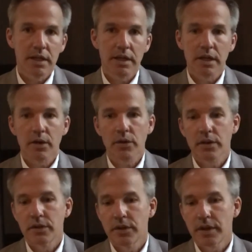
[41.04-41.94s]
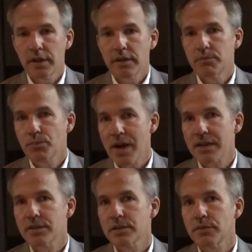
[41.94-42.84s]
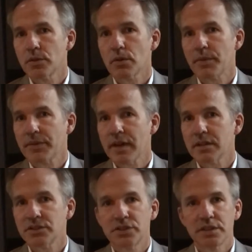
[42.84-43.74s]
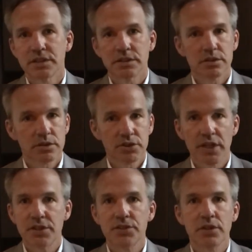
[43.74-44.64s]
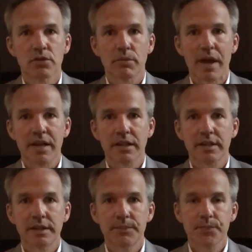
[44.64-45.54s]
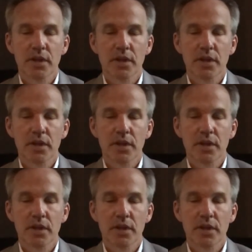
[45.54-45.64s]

Uh, the practice of neuropathology is changing dramatically.